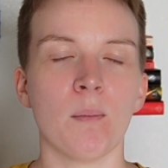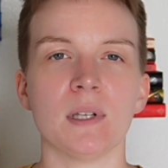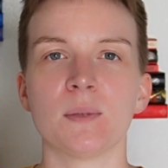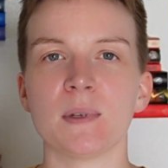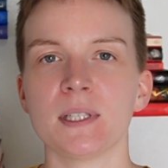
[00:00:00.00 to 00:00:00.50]

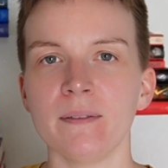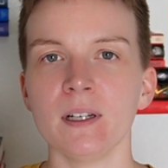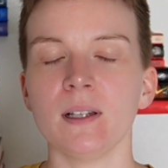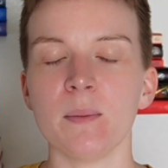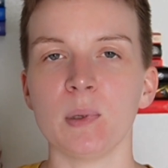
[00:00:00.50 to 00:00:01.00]
but
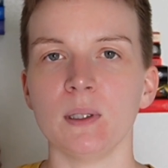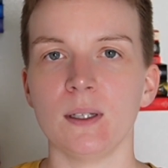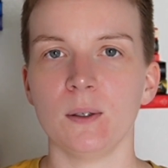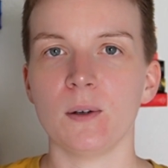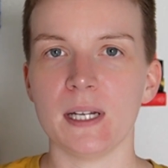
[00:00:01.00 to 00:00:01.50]
specifically
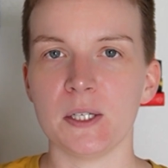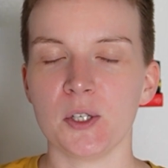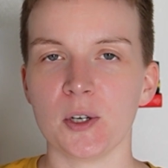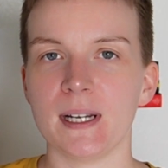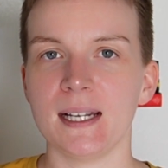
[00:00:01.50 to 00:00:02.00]
political
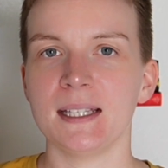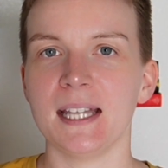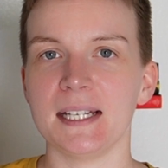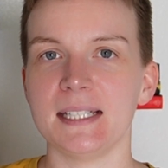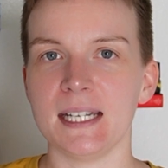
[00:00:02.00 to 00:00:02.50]
intrigue
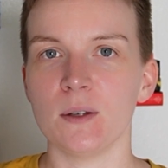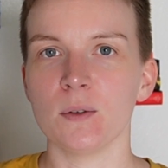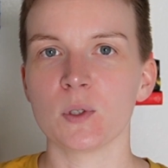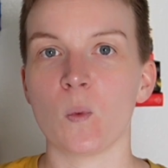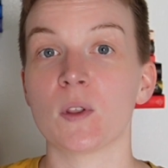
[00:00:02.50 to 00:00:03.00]
that
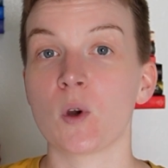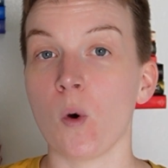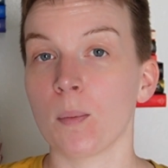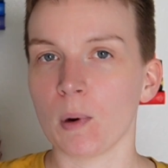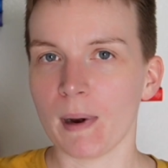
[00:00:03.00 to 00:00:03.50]
deals with
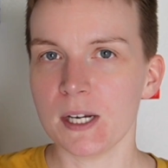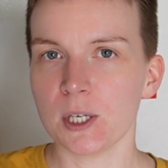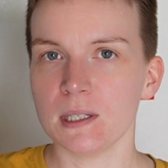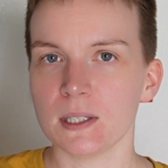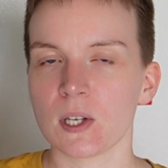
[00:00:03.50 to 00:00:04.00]

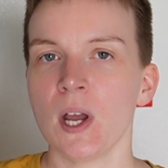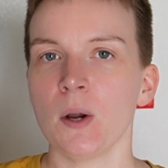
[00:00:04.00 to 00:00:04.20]
corporations